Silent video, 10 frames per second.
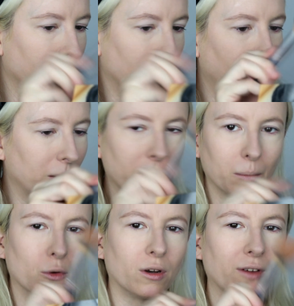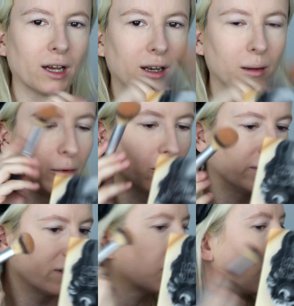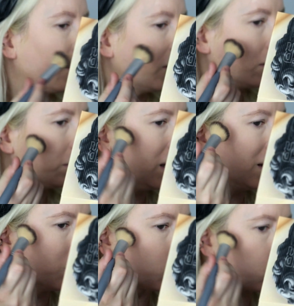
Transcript: it might be more of a kind of bronzer colour on me.